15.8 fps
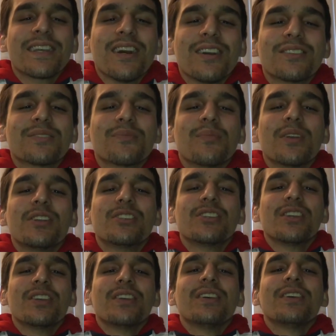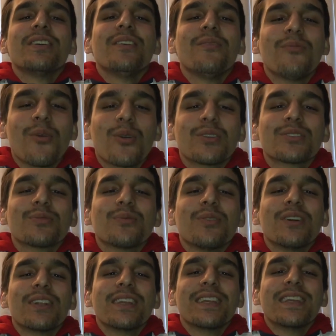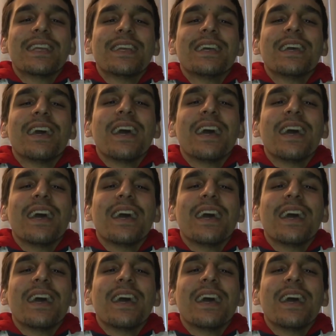Ganja Midget 420,